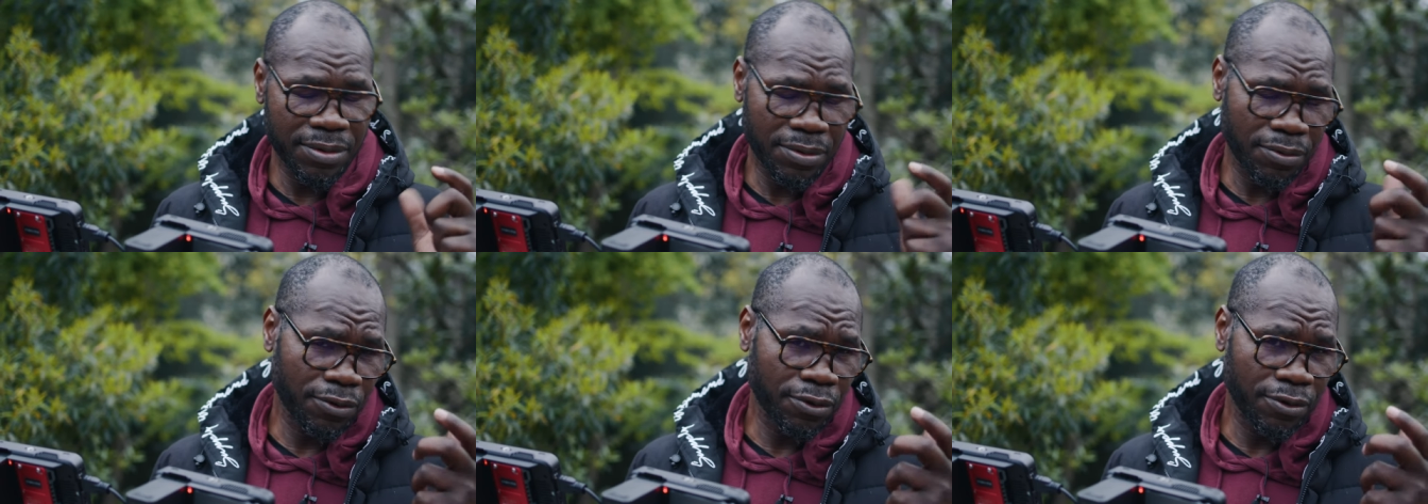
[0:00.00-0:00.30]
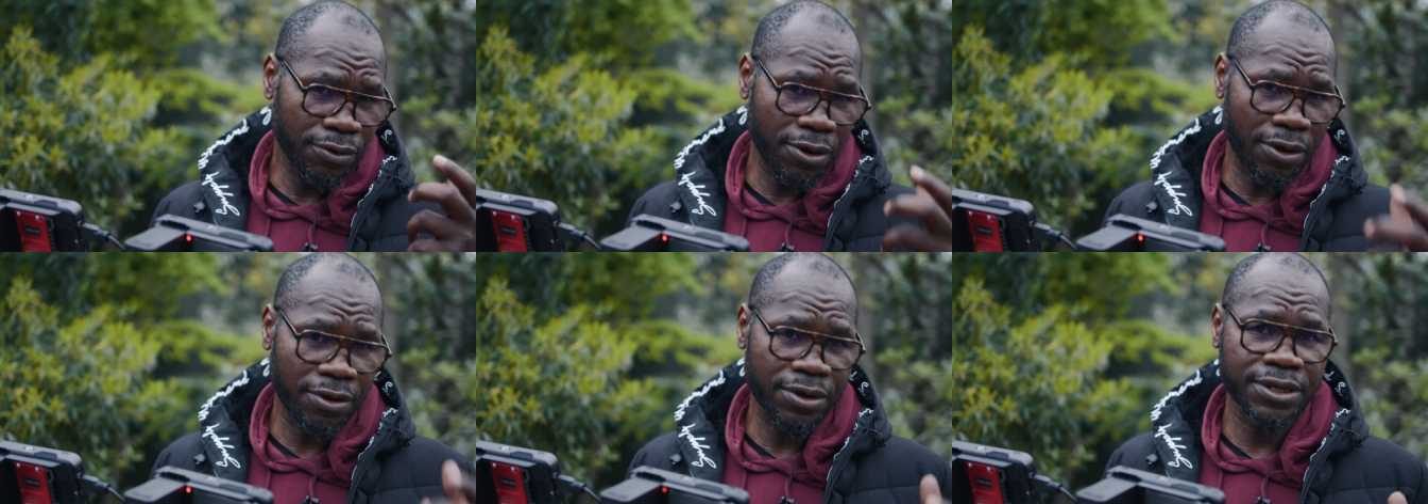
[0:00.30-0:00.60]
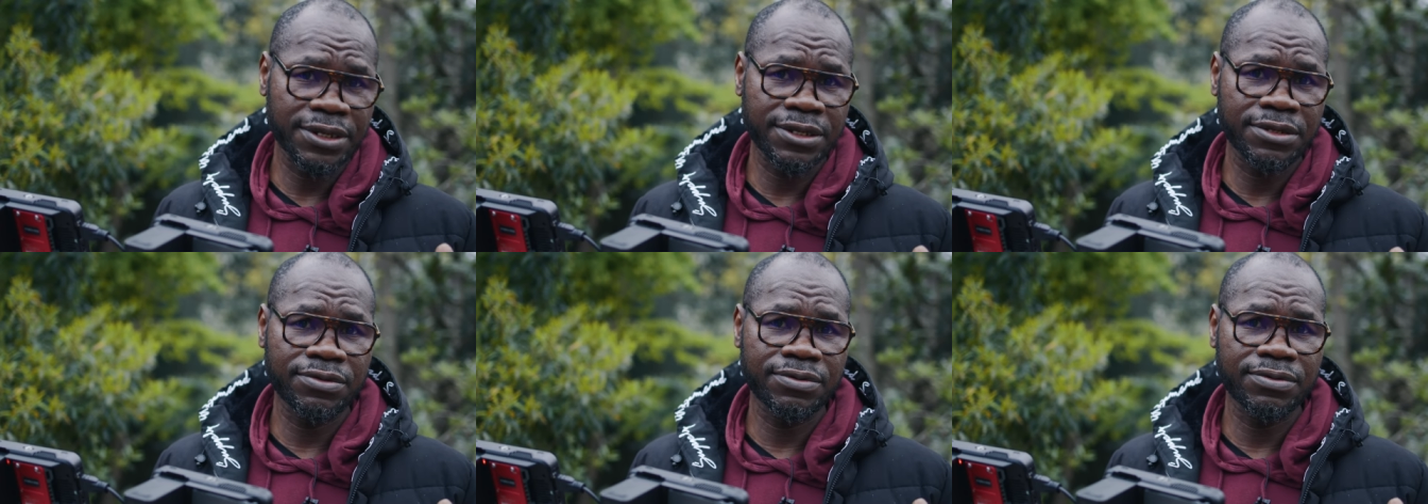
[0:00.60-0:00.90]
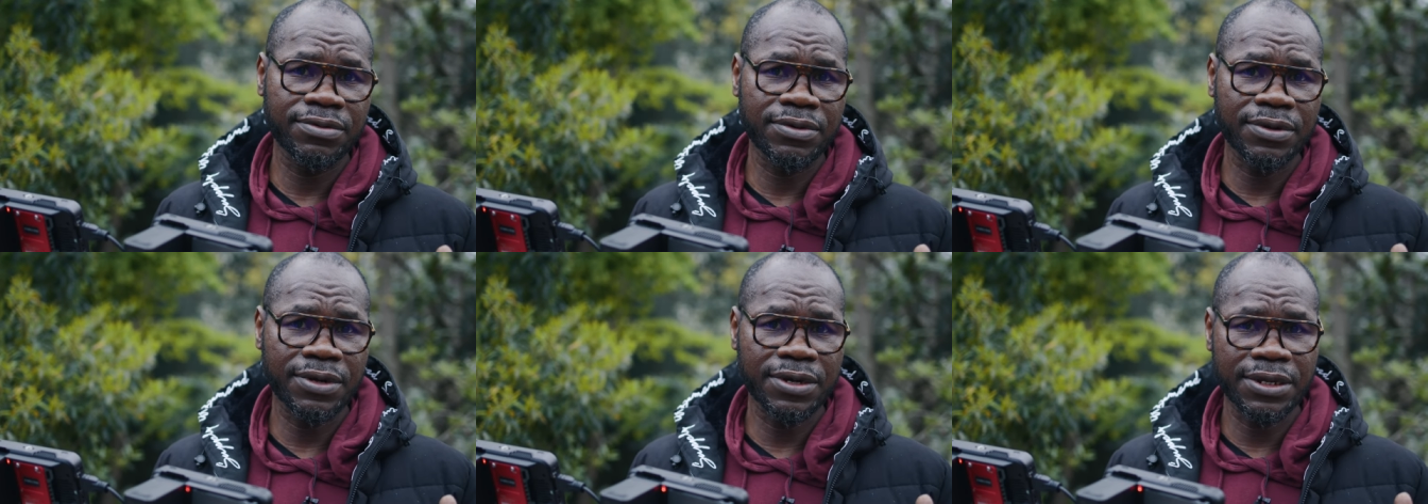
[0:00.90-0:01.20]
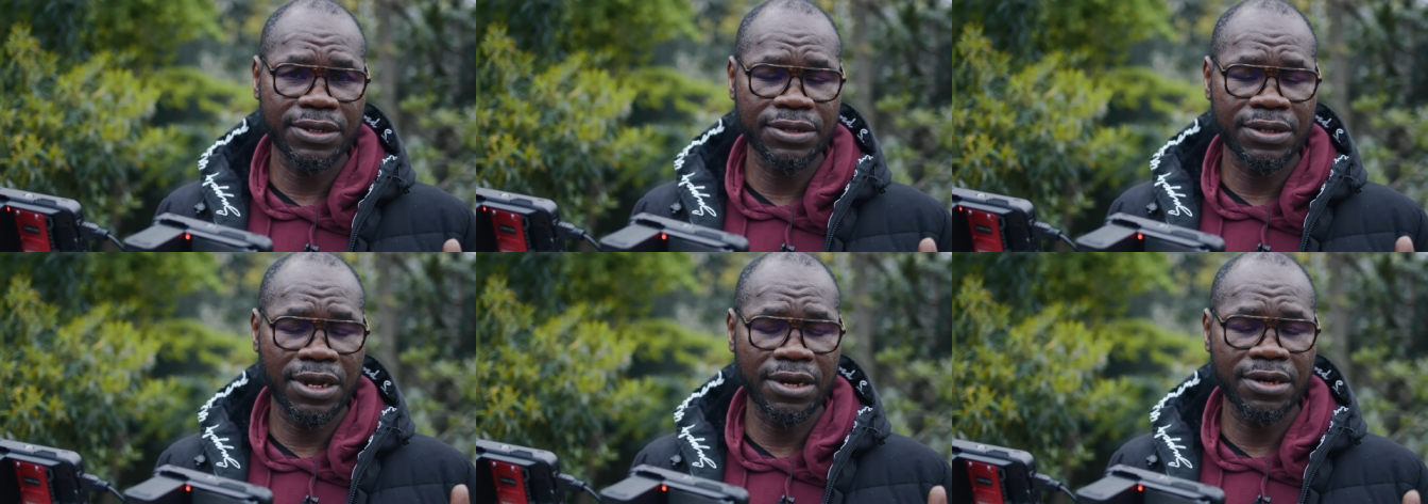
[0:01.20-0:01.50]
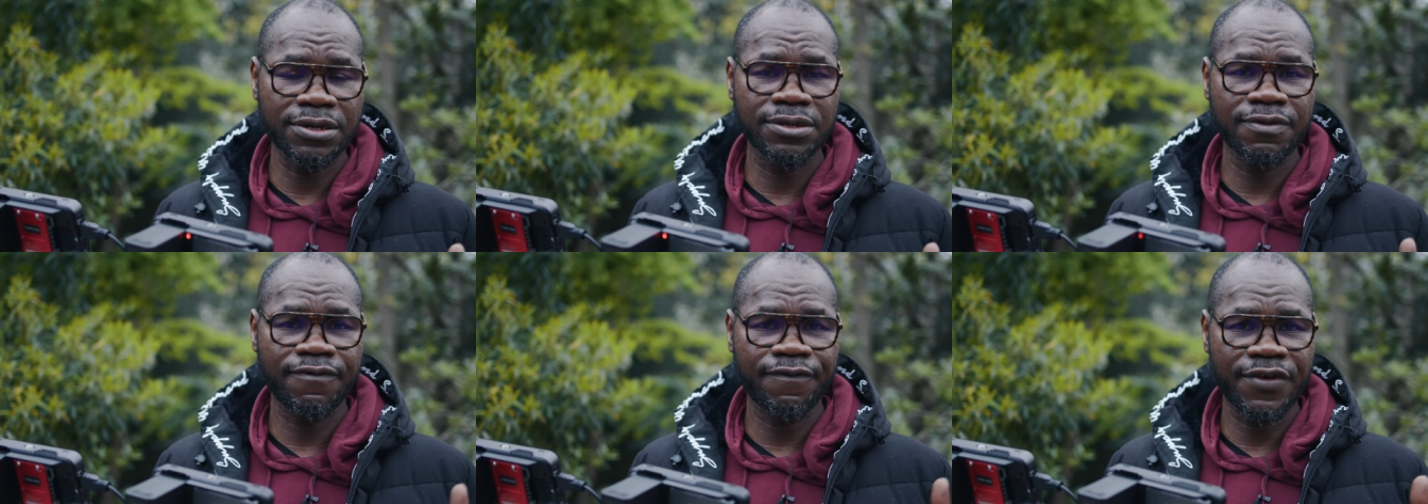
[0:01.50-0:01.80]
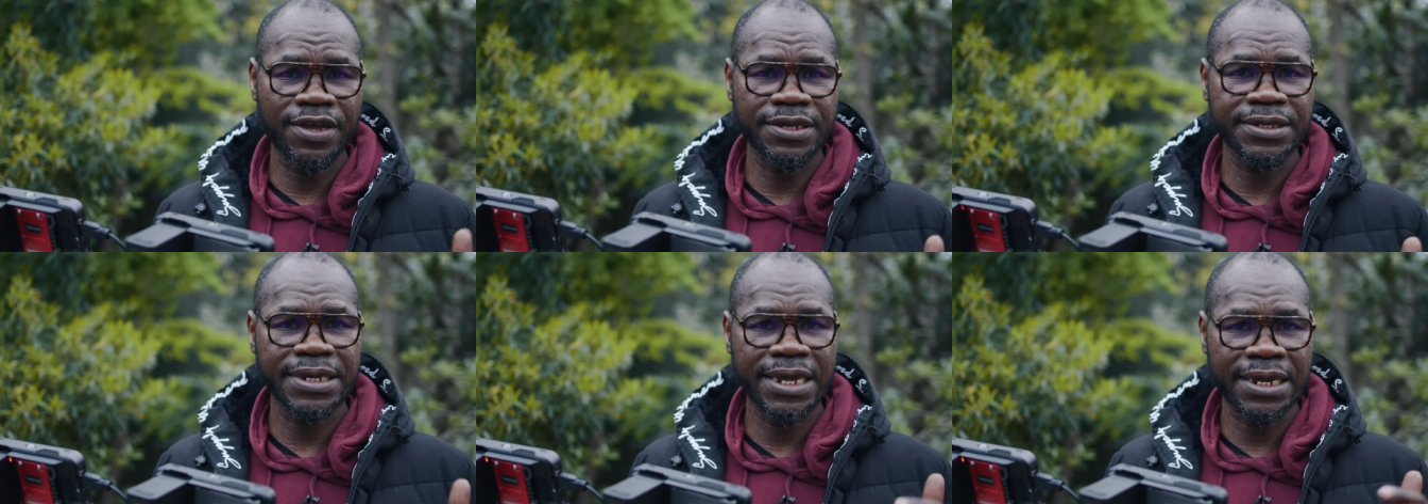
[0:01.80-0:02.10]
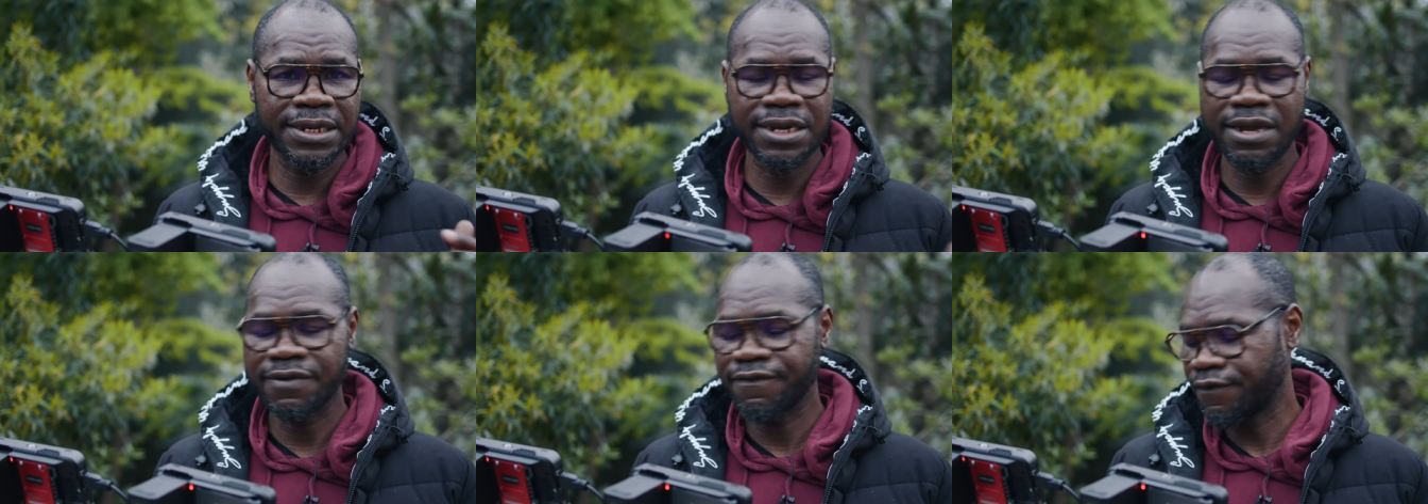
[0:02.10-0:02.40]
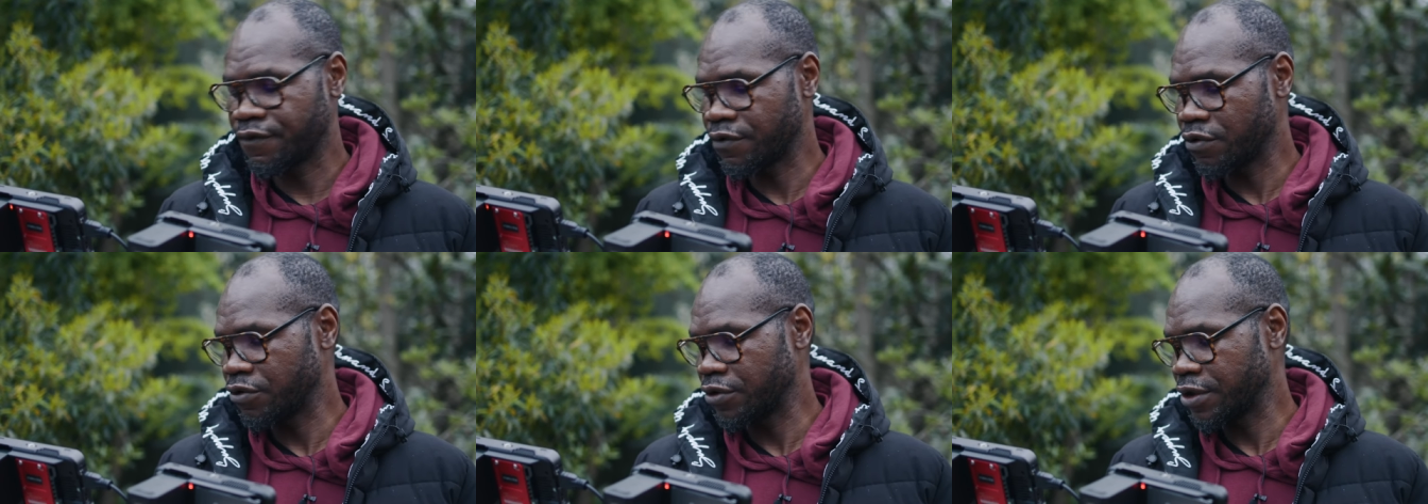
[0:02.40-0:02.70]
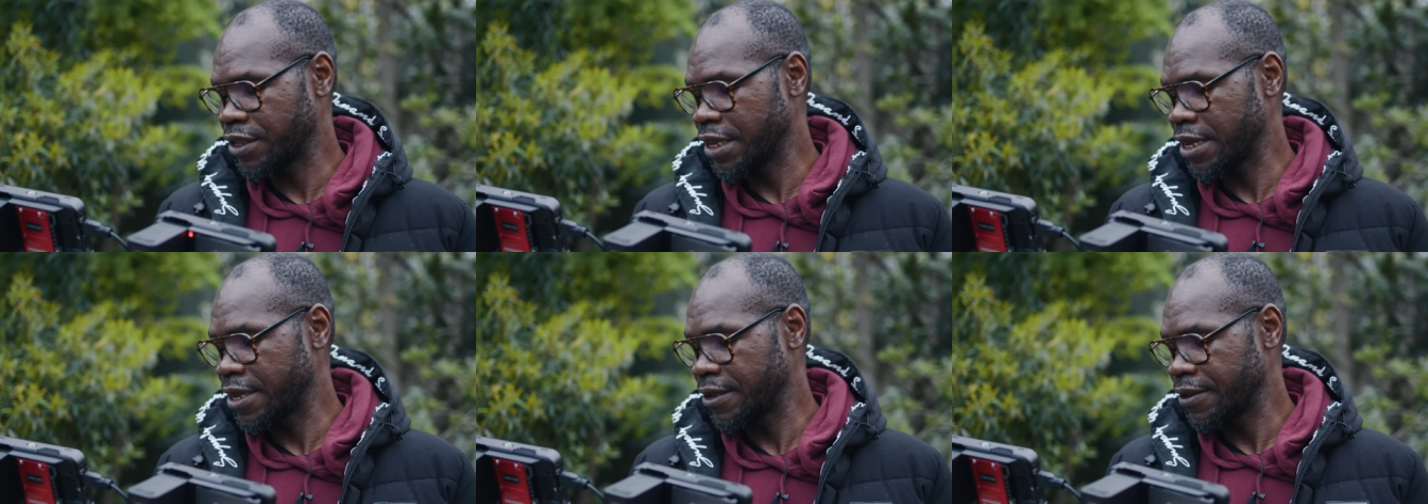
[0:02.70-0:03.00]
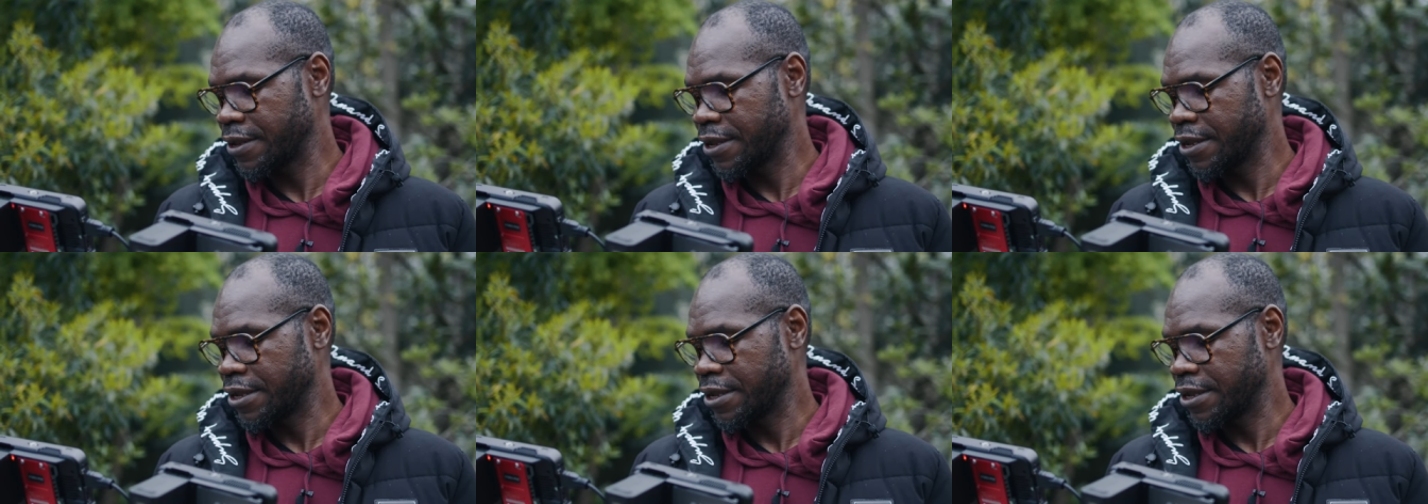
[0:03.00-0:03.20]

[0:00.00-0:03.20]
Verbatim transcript: lock into Delux' face and then follow it, yeah?